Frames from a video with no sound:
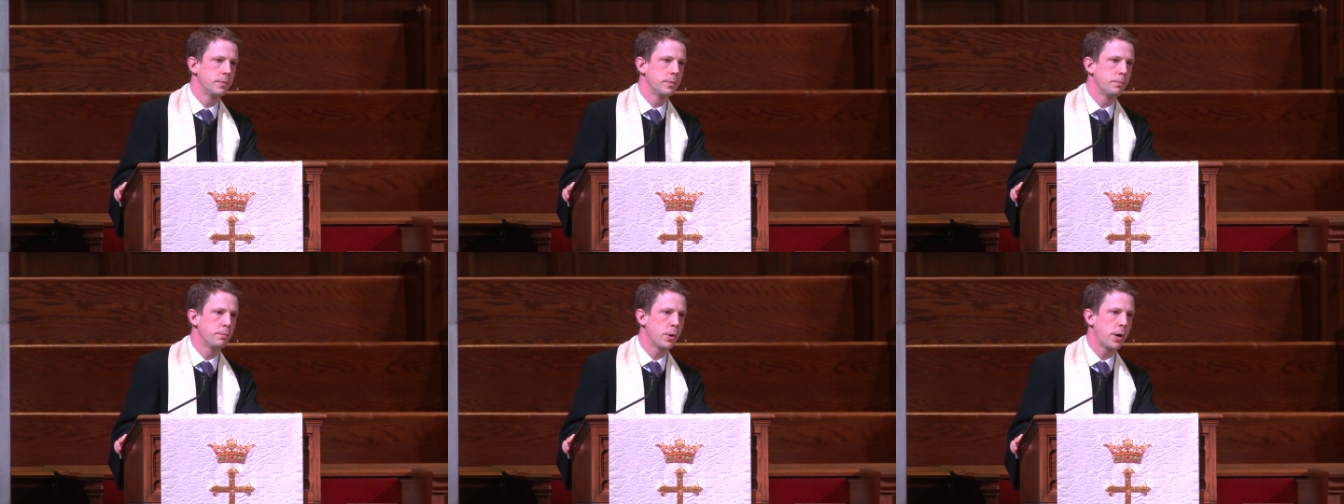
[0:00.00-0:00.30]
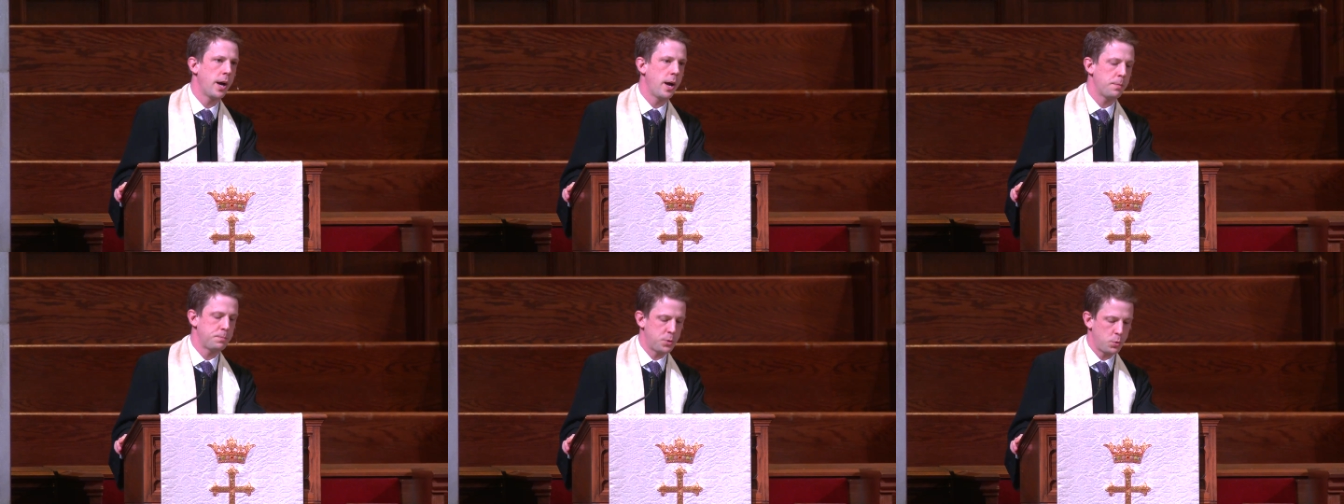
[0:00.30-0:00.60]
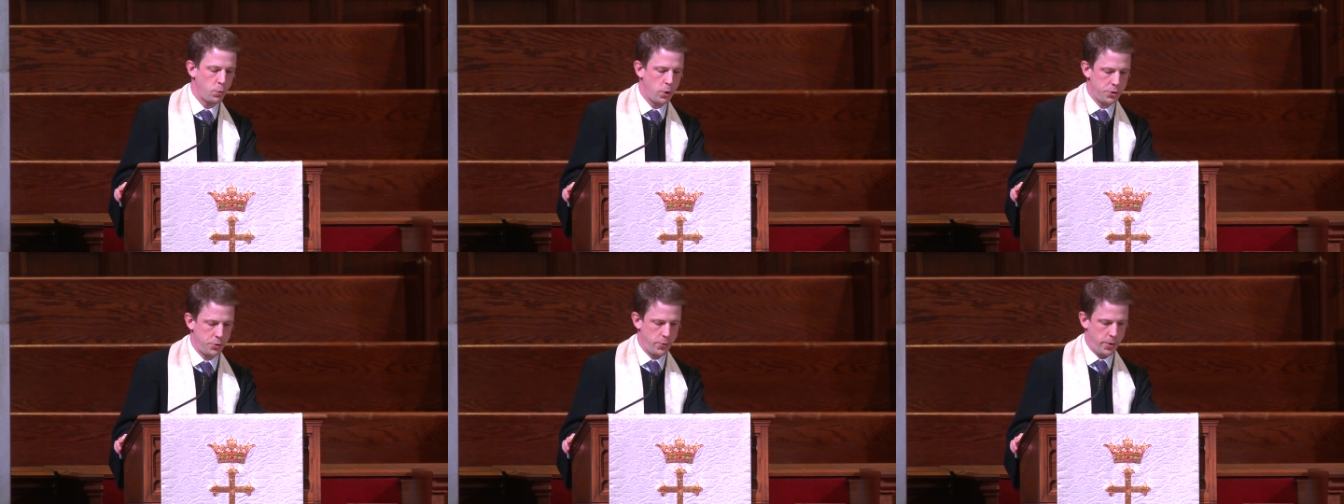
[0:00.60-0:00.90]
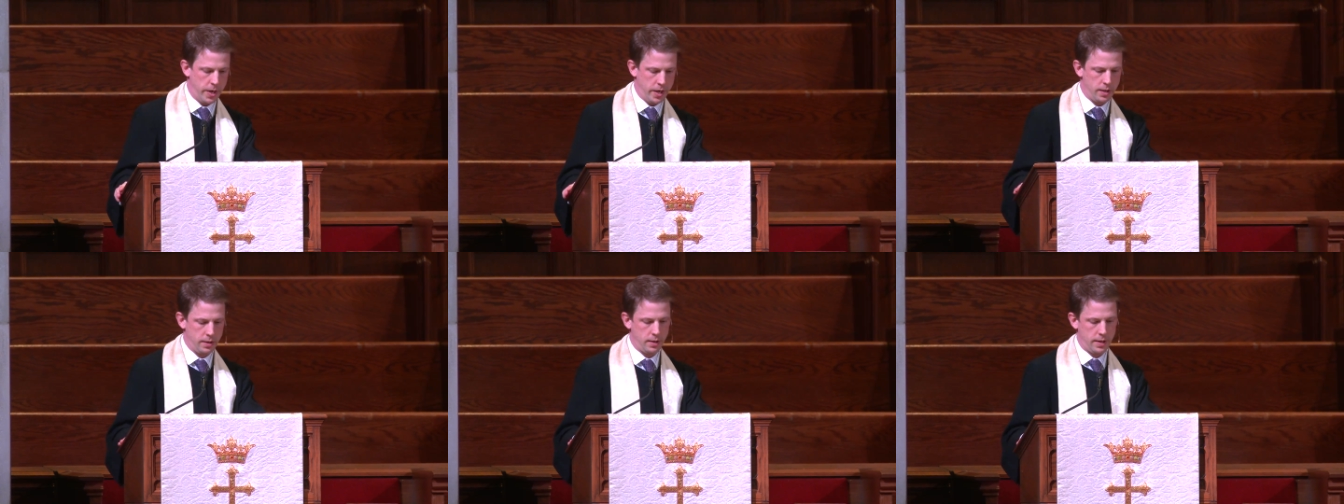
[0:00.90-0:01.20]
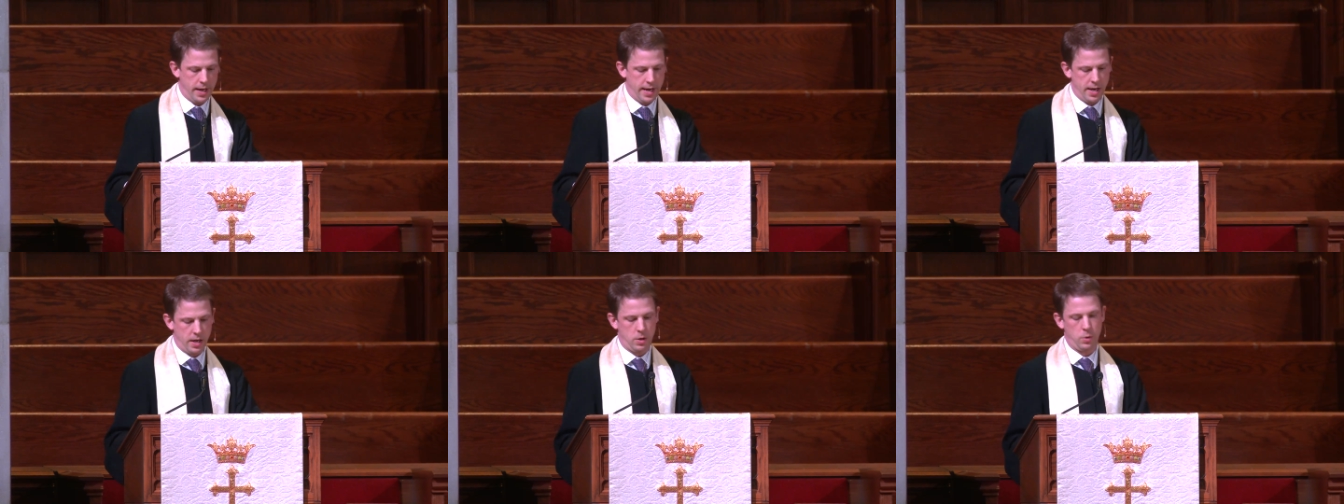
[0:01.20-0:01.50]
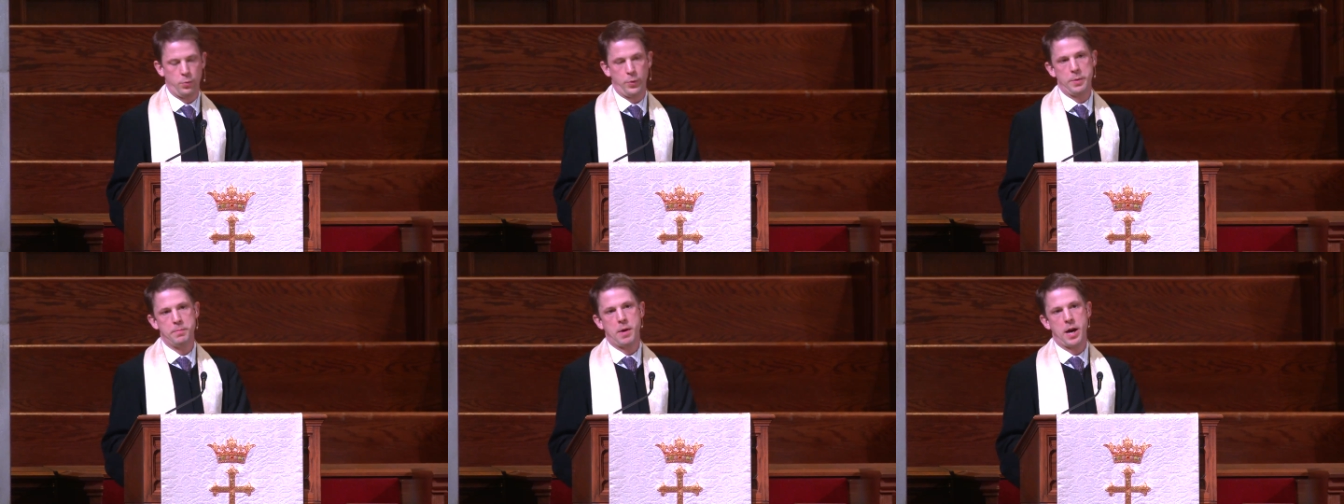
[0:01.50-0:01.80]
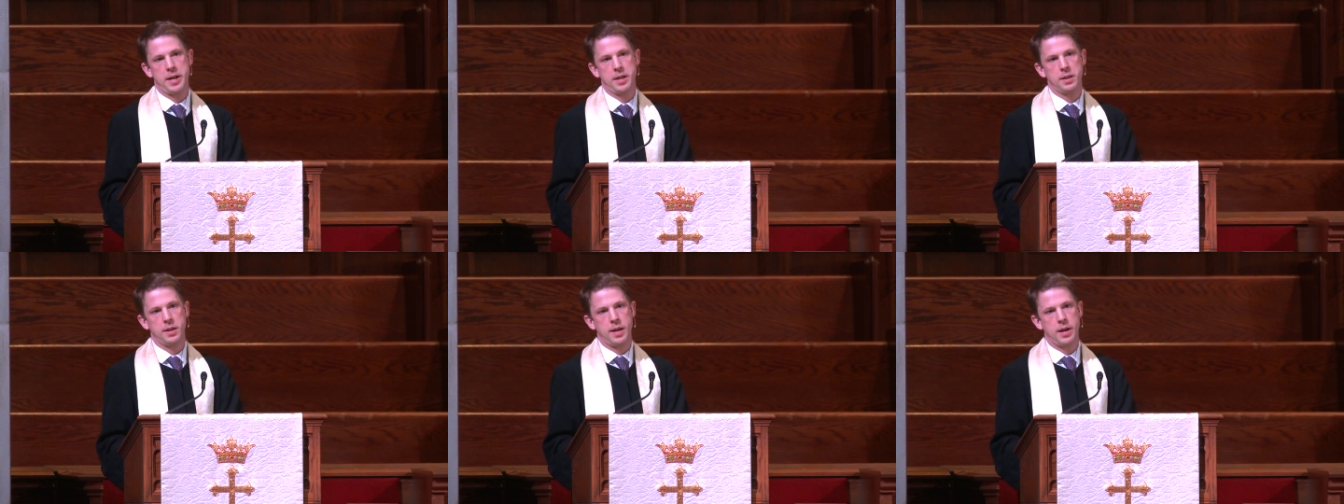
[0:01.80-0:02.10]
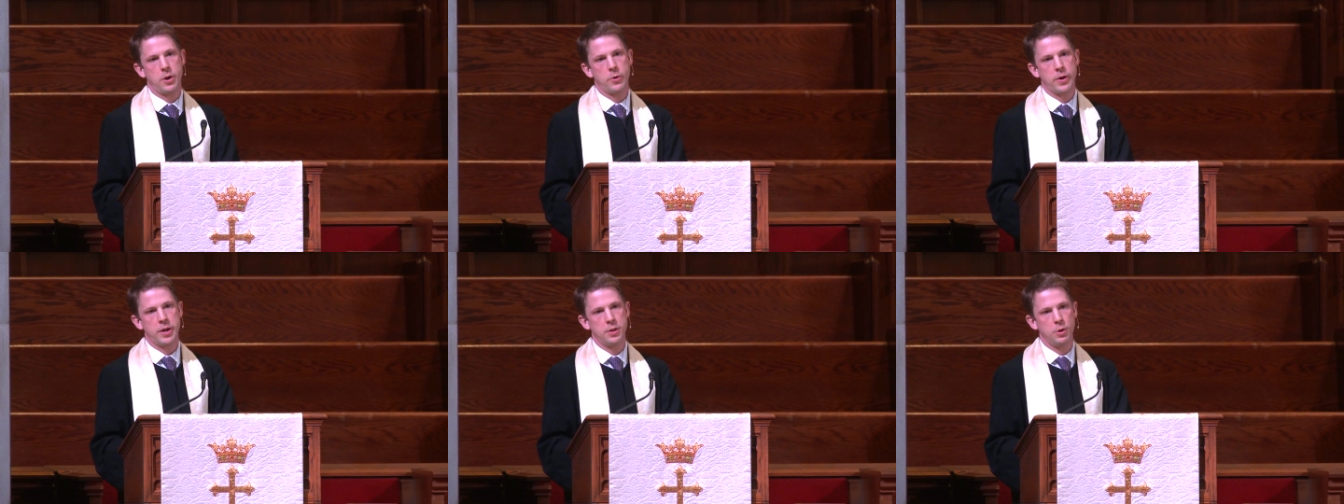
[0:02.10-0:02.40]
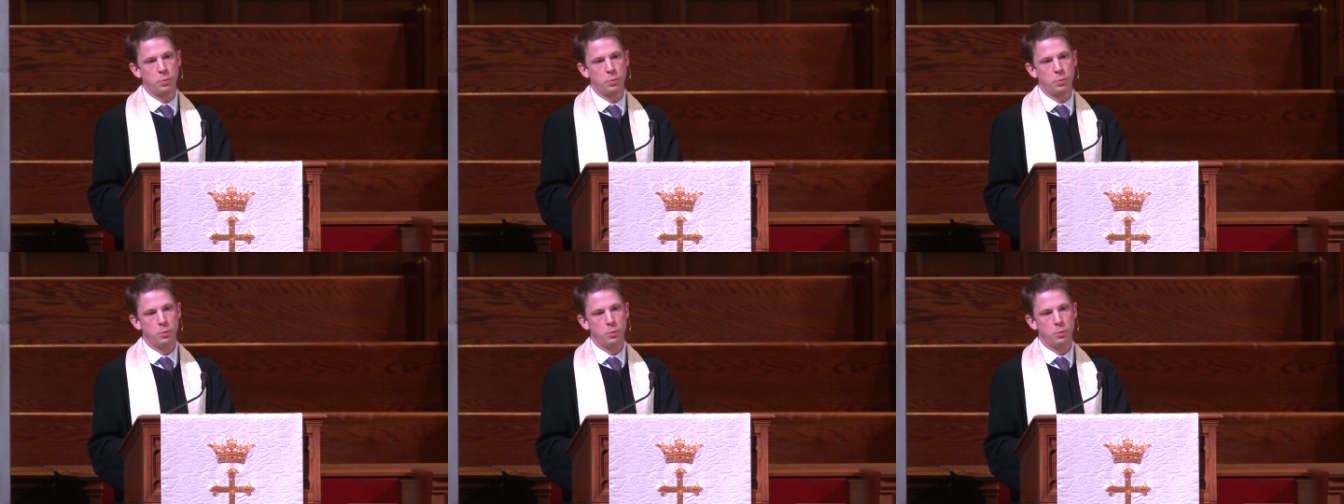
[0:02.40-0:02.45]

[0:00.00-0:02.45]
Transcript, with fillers: Perhaps wondering how we might carry